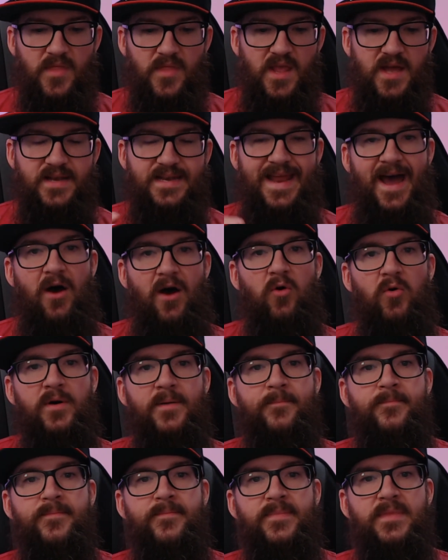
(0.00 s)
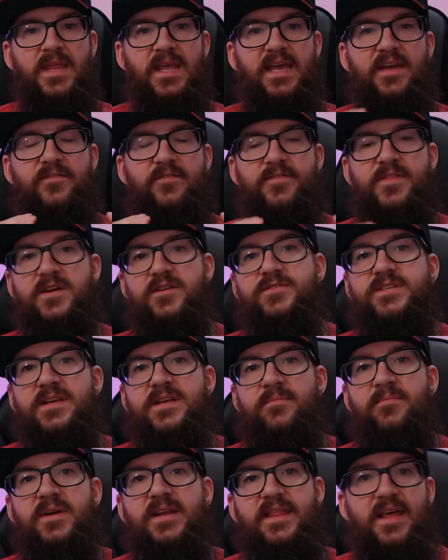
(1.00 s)
Now, if there's
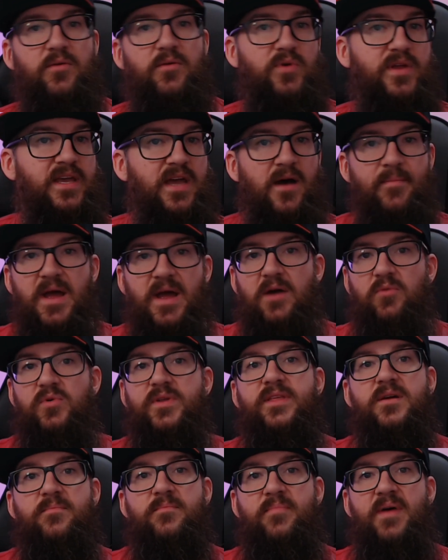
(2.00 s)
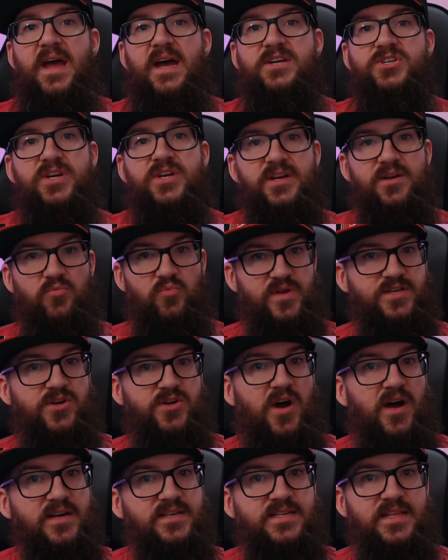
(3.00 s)
somebody that we come at with compassion and we
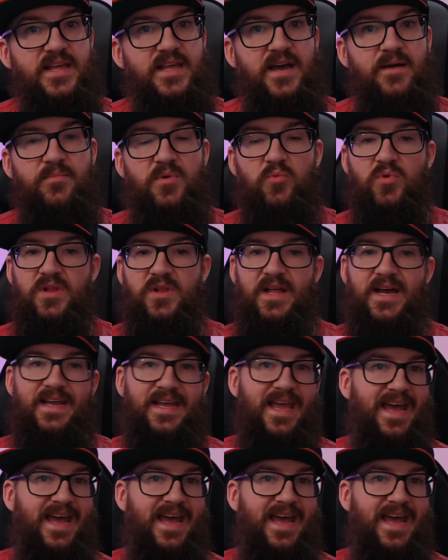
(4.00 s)
talk to them and we're like,